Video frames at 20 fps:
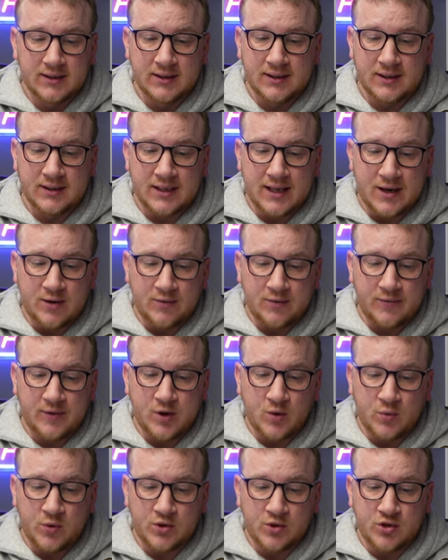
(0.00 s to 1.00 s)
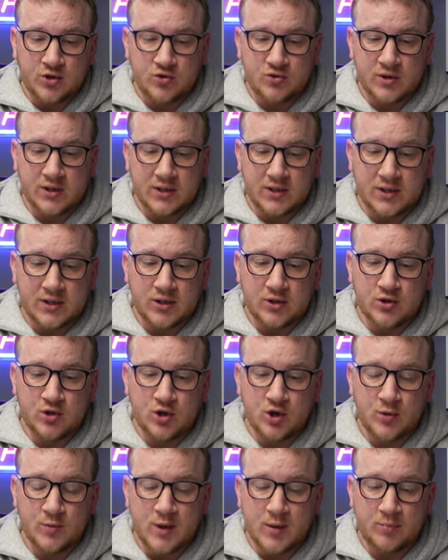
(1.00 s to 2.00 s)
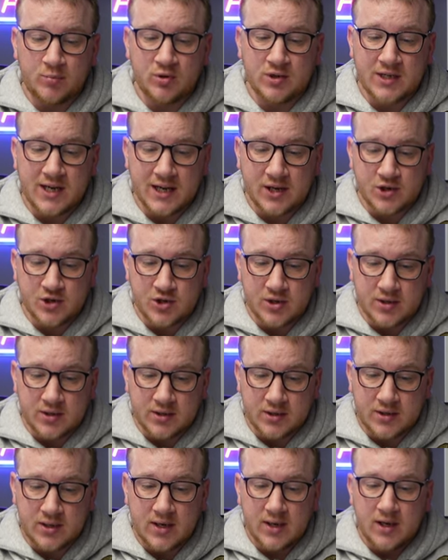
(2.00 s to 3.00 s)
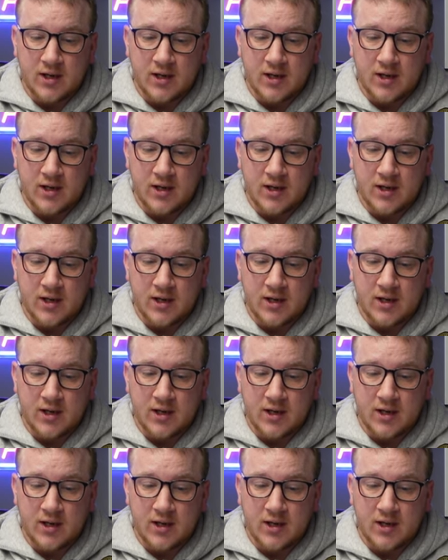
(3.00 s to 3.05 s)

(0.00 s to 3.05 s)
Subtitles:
and the outfit wants stricter consumer protections